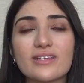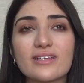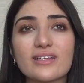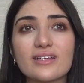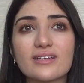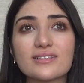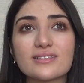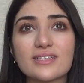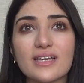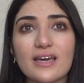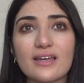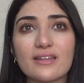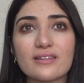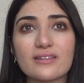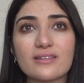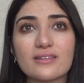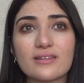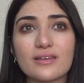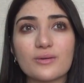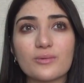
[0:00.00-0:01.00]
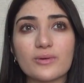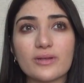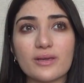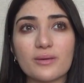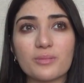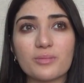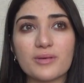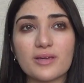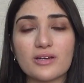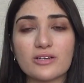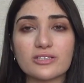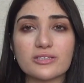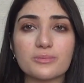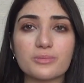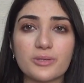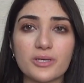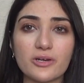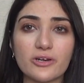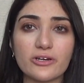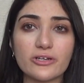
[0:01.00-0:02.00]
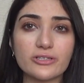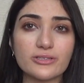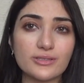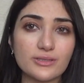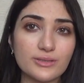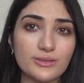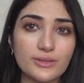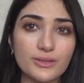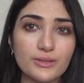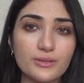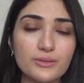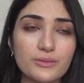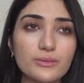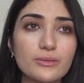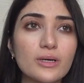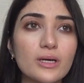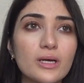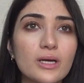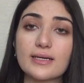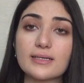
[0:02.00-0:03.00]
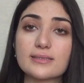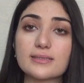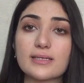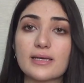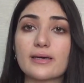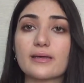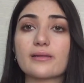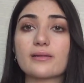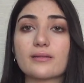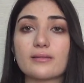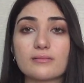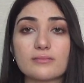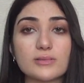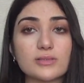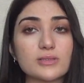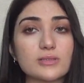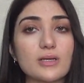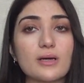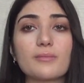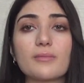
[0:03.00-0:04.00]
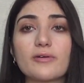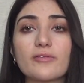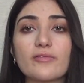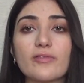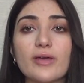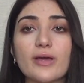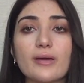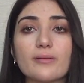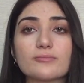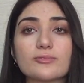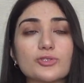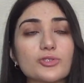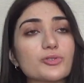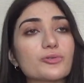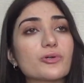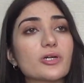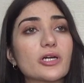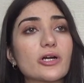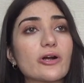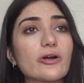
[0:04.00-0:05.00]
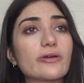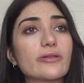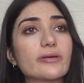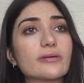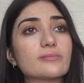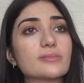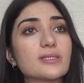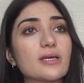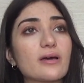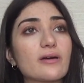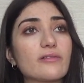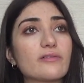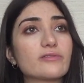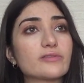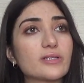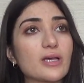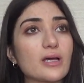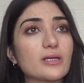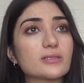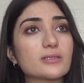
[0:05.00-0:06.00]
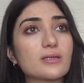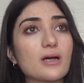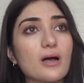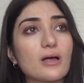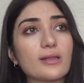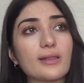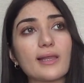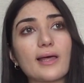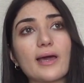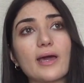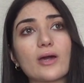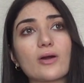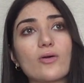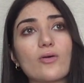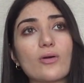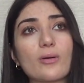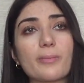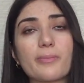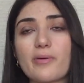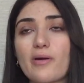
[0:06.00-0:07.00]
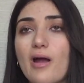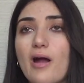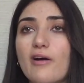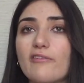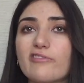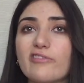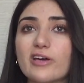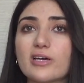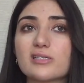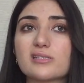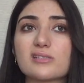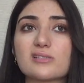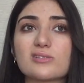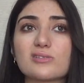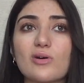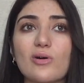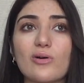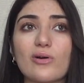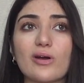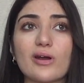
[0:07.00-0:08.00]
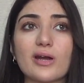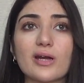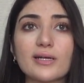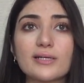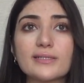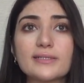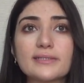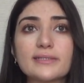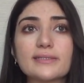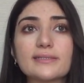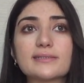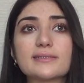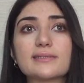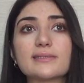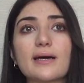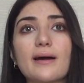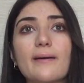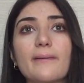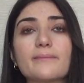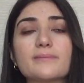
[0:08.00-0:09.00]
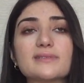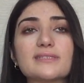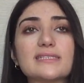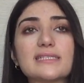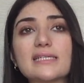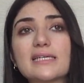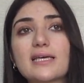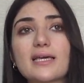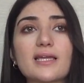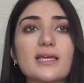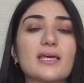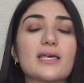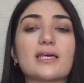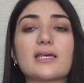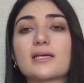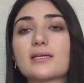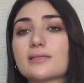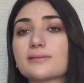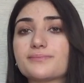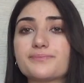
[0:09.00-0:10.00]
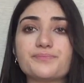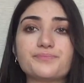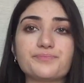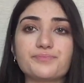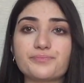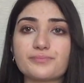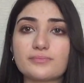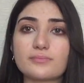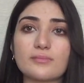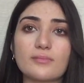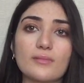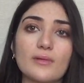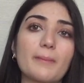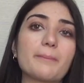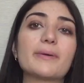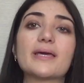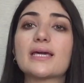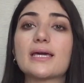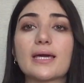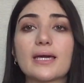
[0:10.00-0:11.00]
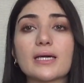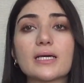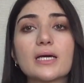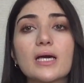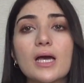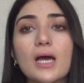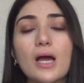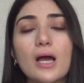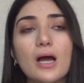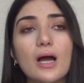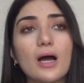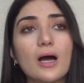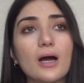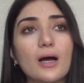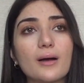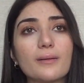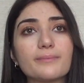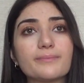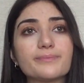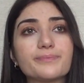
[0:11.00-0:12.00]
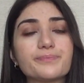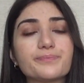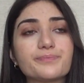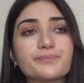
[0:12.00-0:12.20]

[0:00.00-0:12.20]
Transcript: in death, they want to appear superior to you. Like I said, some of them do regard themselves as godlike or prophets or some deity being. And